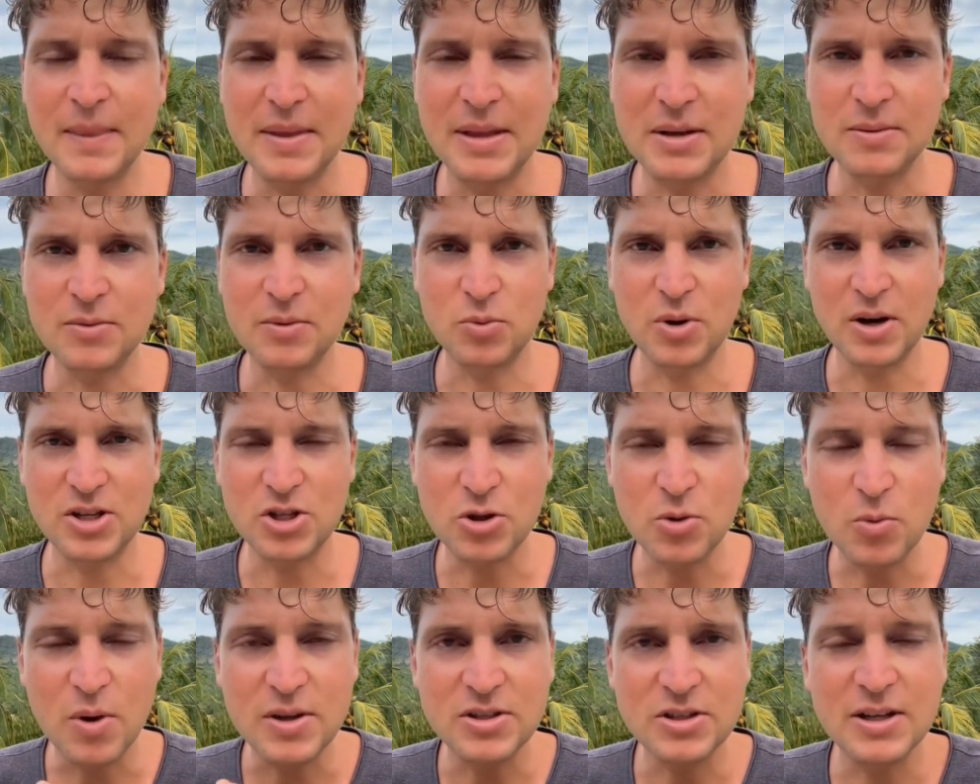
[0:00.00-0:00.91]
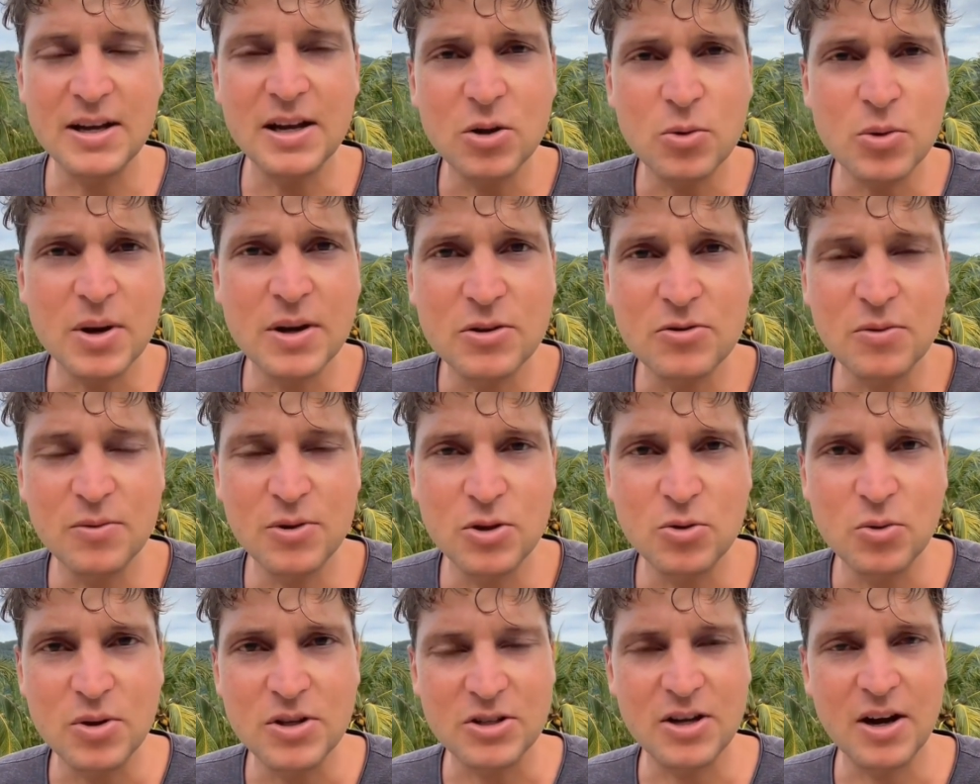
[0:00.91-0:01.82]
Even Russia wants to get away from the
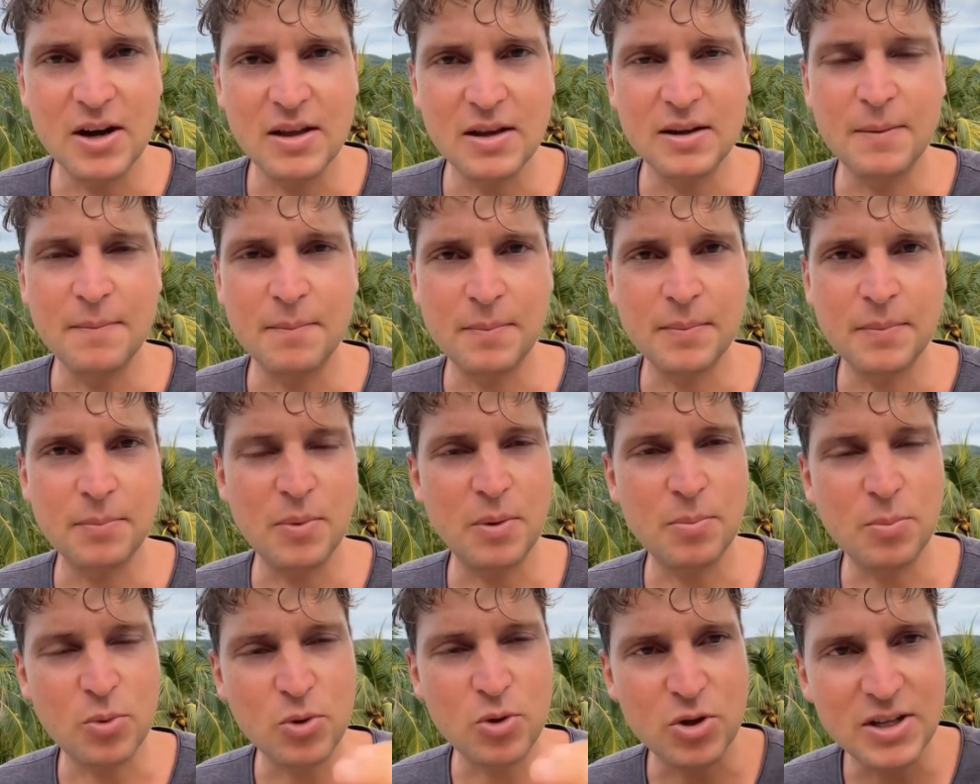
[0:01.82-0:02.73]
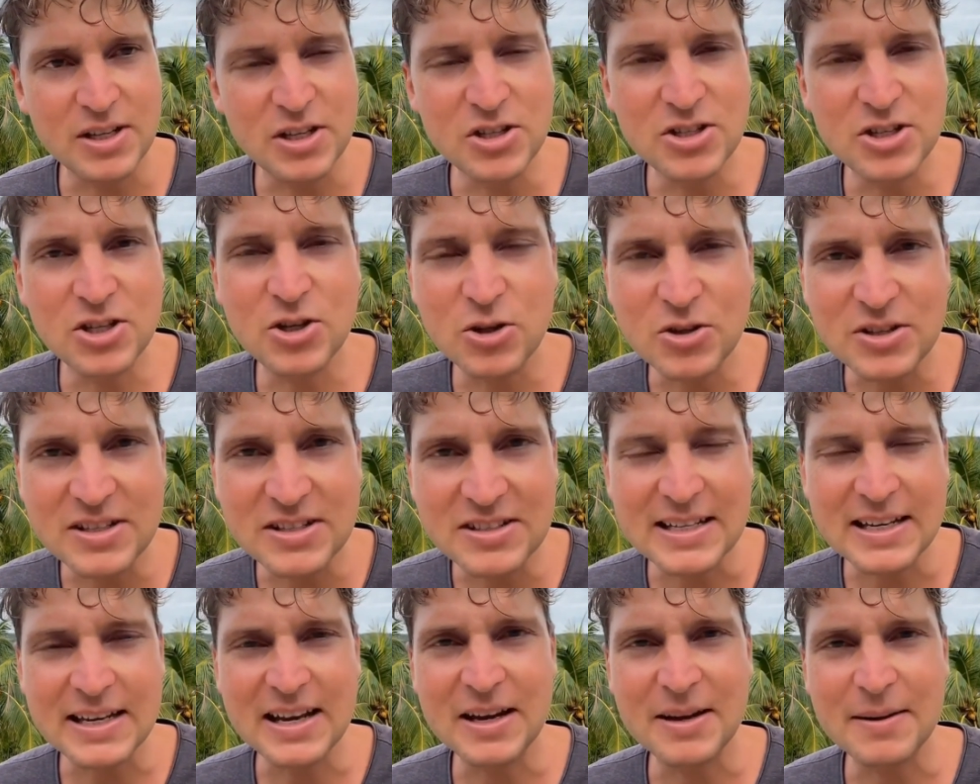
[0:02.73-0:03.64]
US dollar. But Putin is clearly
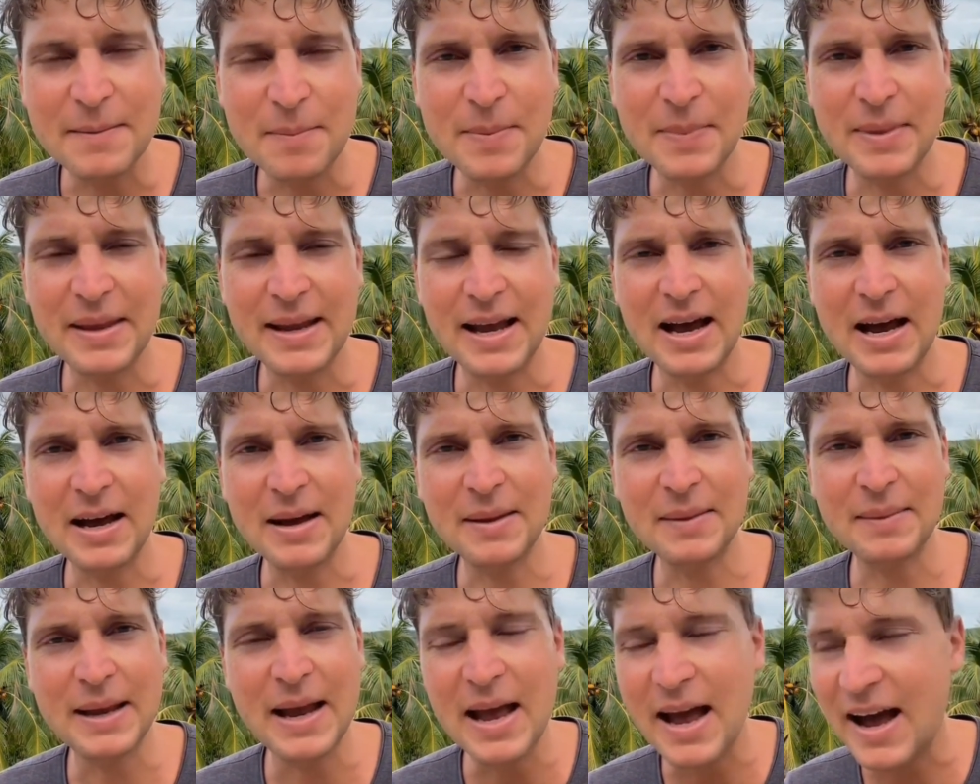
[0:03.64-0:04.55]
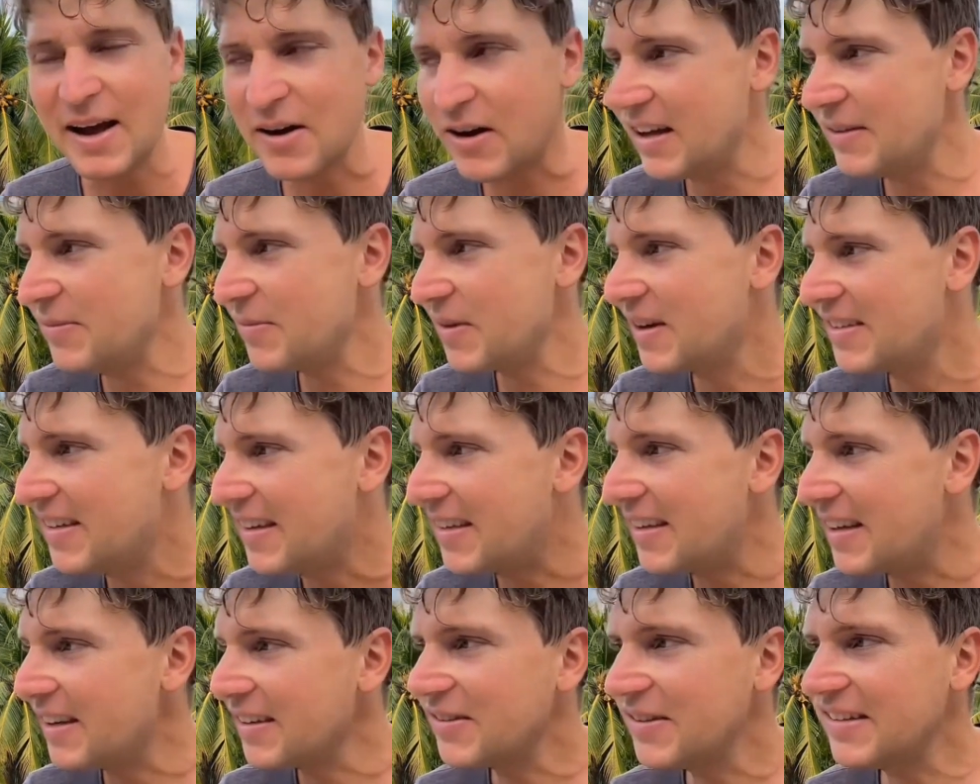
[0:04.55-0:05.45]
saying, hey, I actually want to
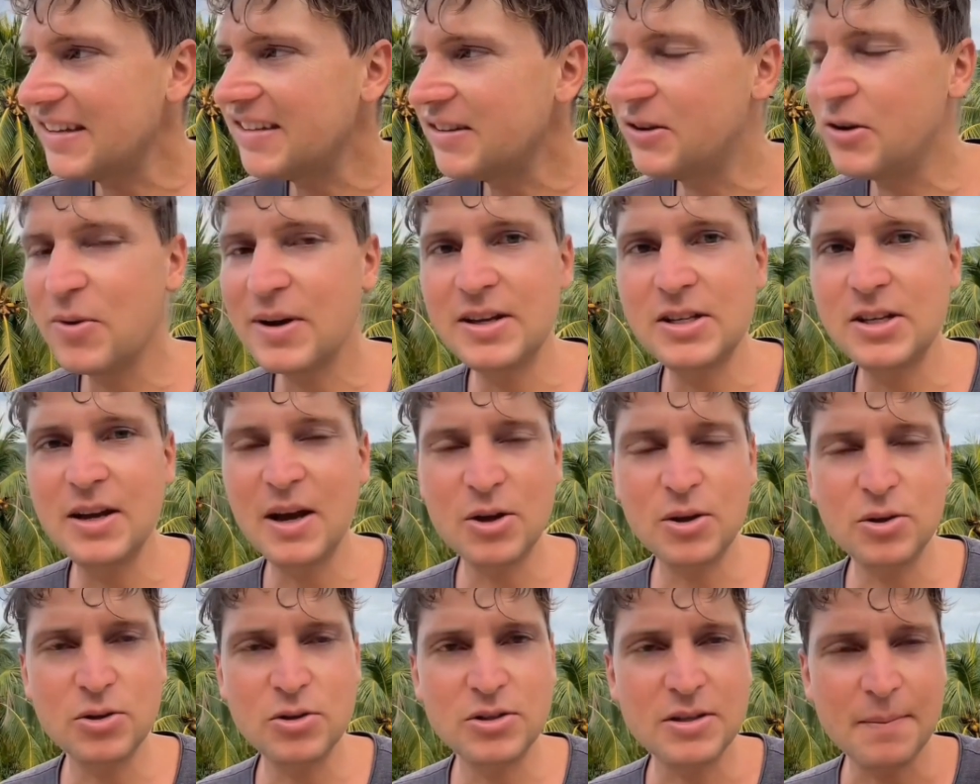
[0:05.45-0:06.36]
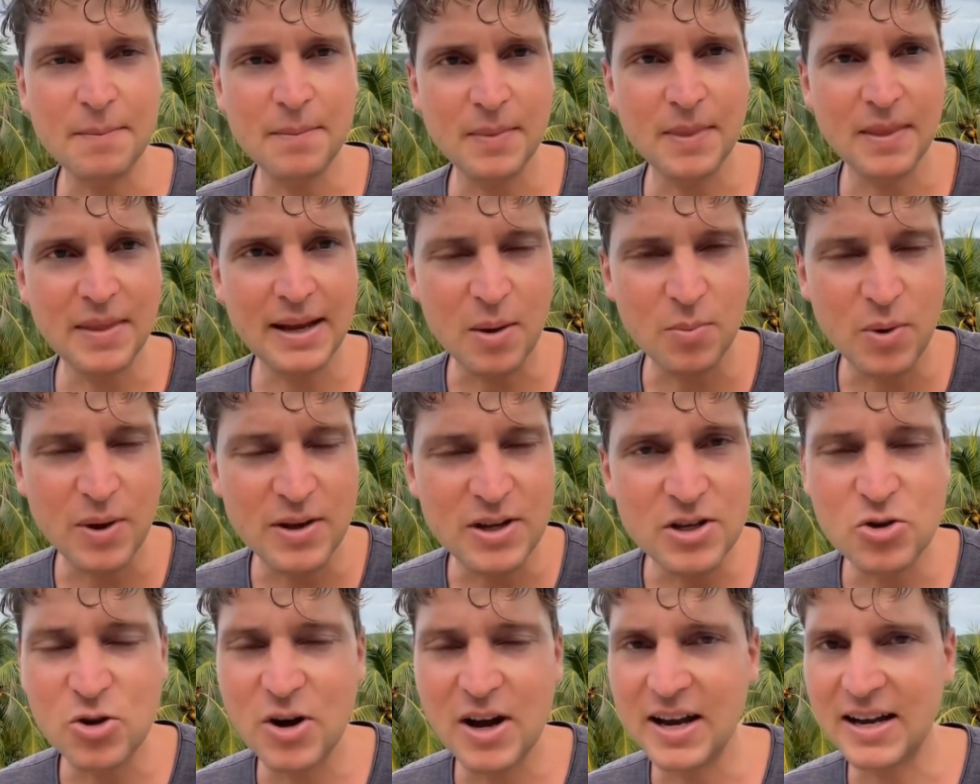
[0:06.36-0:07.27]
deal in US dollars. I want to
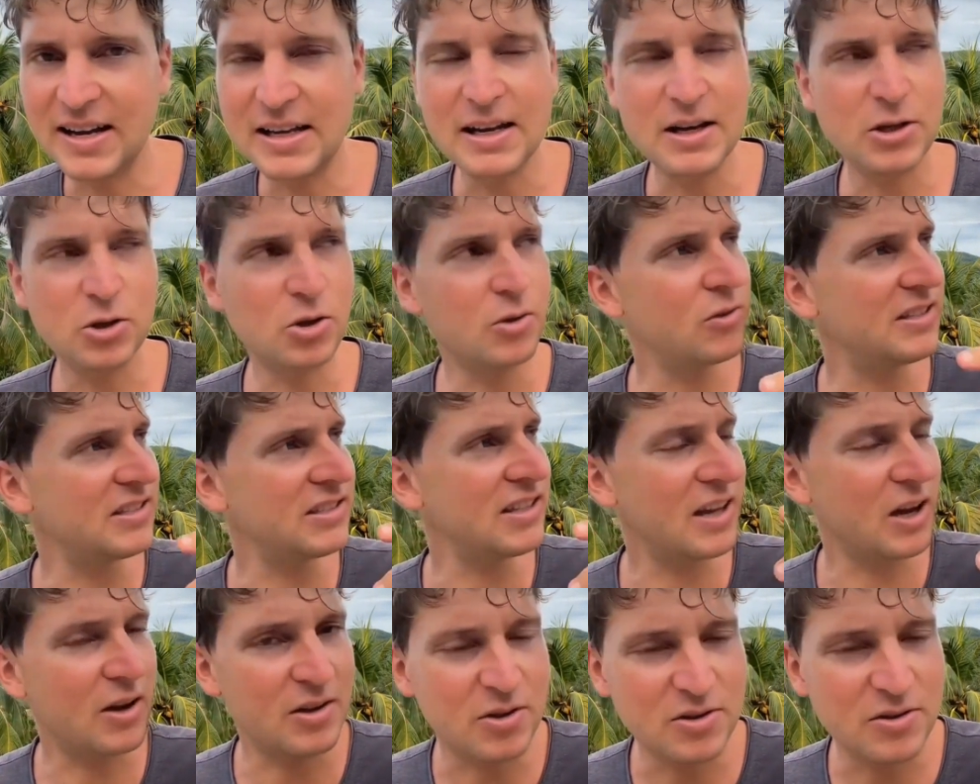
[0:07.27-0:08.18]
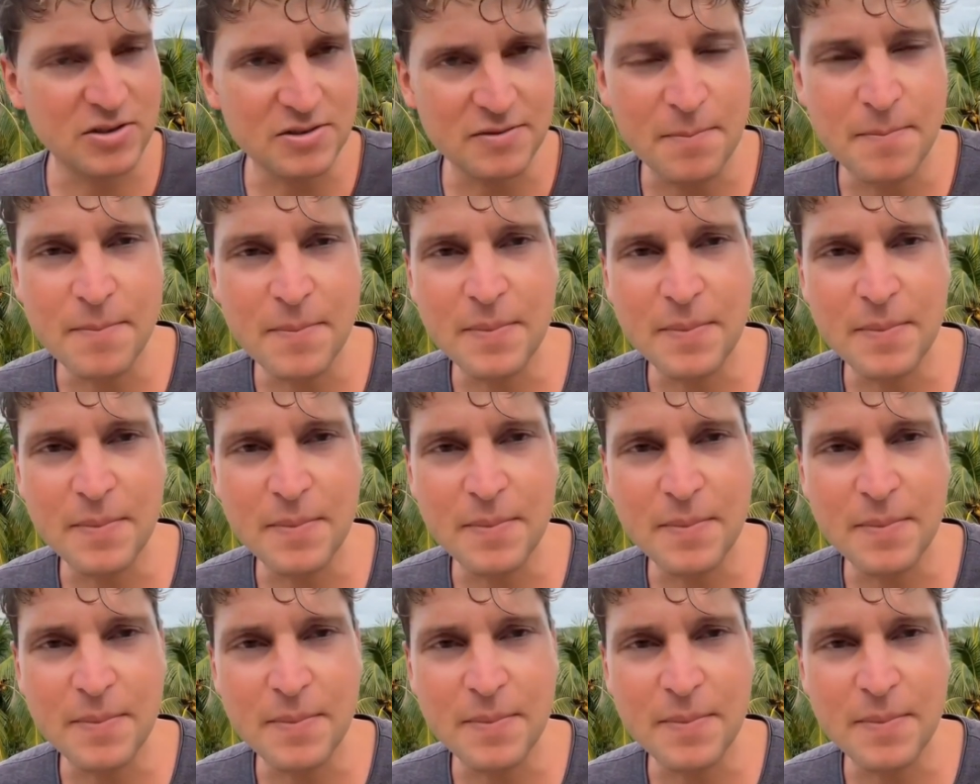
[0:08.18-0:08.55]
trade in US dollars.